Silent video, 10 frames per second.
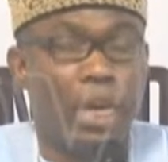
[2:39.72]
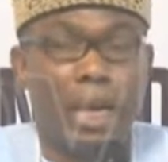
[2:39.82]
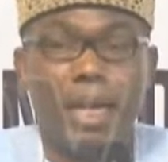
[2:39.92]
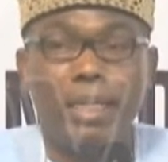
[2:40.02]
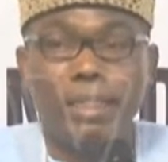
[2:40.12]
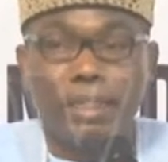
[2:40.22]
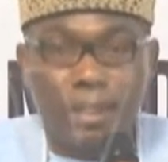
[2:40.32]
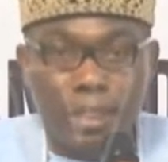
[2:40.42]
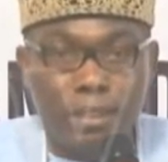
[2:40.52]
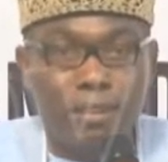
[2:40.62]
And
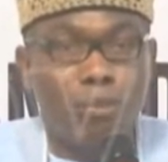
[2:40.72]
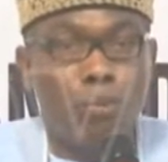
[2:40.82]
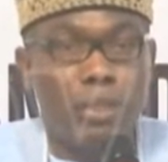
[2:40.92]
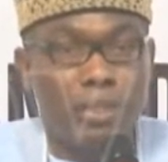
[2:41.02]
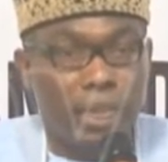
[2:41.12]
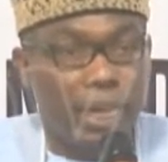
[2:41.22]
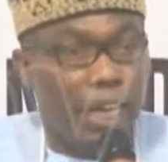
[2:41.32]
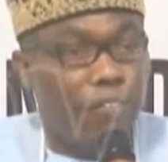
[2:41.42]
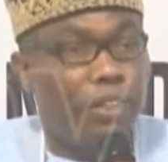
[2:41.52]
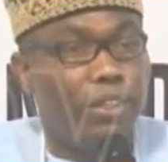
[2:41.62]
since we started
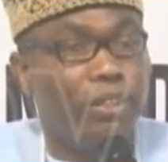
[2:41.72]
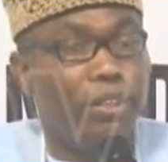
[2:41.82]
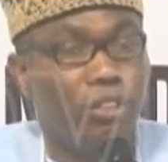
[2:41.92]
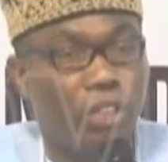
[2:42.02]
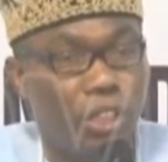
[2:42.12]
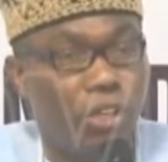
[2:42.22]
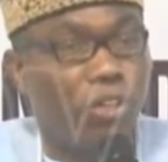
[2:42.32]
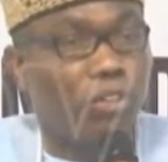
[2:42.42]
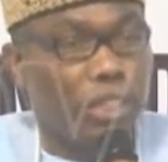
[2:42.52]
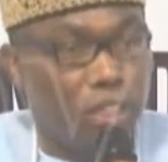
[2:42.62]
having
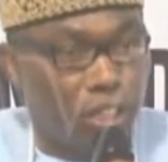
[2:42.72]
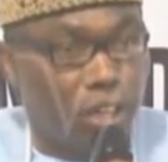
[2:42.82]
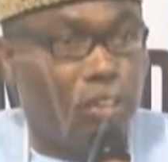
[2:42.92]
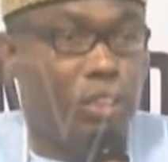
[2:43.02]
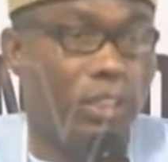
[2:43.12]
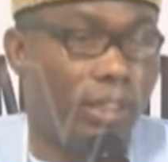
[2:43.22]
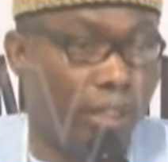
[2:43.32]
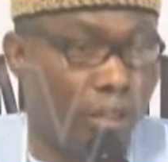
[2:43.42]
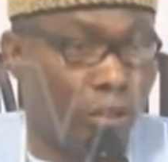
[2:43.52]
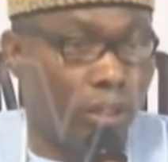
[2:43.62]
serious insecurity in this
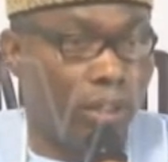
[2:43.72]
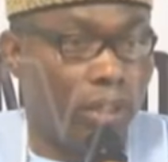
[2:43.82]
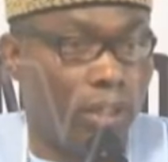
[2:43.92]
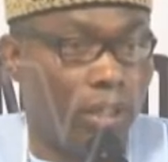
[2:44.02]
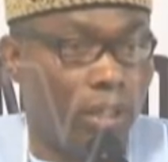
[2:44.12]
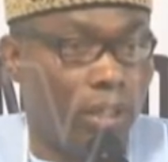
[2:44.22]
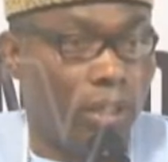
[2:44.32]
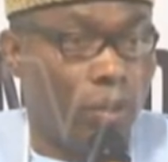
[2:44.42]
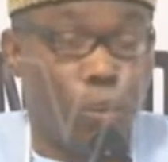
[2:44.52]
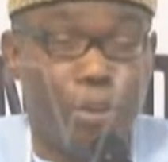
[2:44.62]
country,
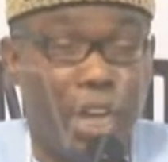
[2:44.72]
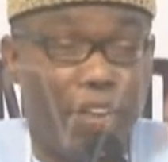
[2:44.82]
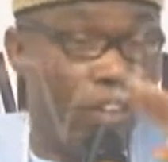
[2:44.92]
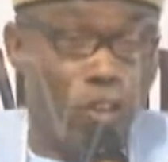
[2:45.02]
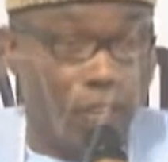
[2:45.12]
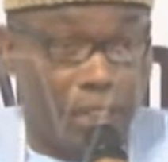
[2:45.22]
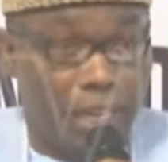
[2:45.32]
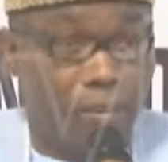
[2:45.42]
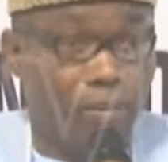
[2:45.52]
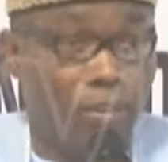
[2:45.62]
we've been having over
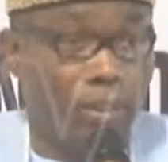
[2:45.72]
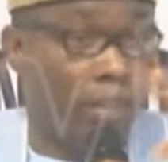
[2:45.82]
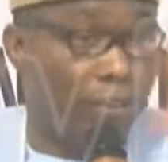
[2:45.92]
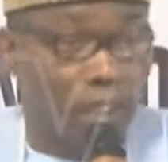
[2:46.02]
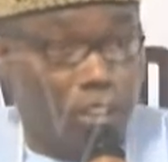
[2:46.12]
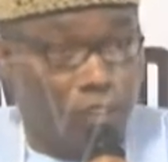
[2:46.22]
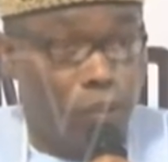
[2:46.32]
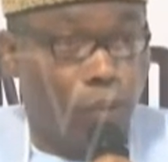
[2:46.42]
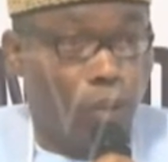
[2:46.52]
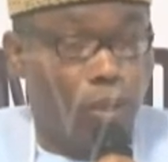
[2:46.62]
time, since after the Civil
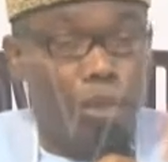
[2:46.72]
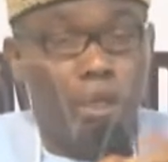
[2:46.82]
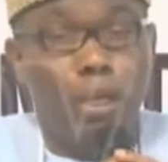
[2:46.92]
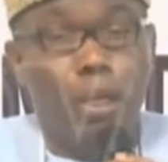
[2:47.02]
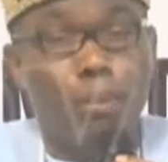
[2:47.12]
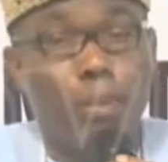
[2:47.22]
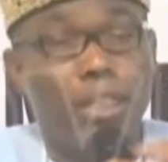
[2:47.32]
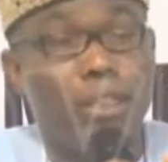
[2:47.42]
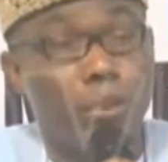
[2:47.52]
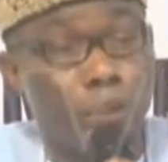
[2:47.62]
War, but
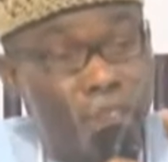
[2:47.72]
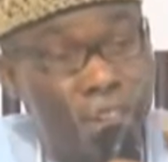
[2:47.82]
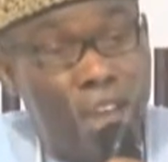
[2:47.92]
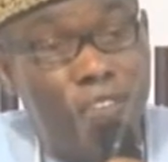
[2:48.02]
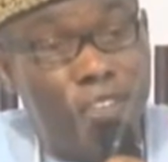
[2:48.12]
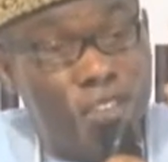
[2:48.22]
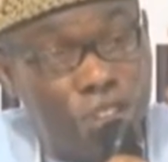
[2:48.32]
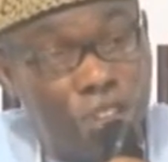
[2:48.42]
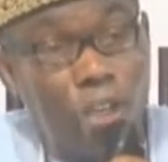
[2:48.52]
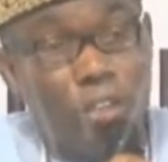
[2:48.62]
since we started having
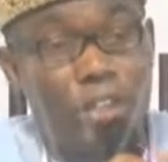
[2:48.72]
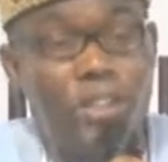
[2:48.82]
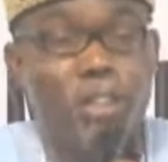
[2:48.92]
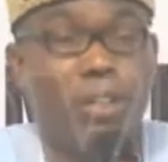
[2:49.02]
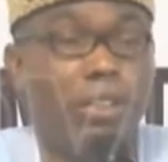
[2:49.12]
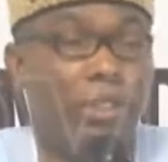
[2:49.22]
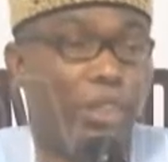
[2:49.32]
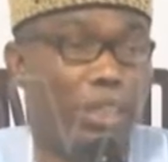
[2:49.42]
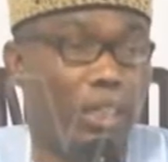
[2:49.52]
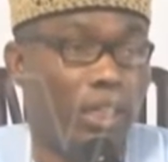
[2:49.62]
serious
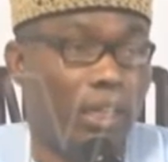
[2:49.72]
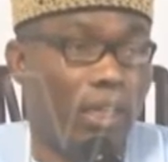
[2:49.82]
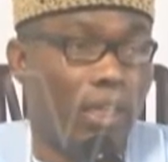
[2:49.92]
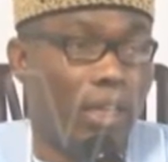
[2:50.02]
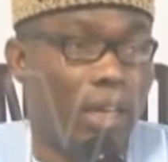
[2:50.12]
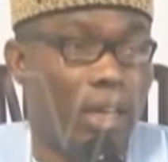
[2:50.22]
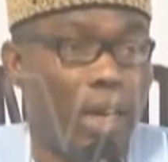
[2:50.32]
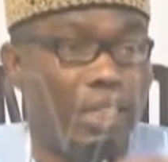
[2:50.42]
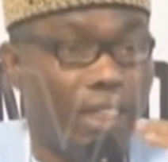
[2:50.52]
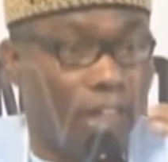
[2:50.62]
insecurity
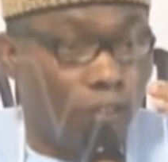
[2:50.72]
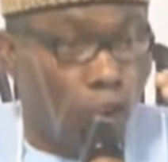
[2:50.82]
at the level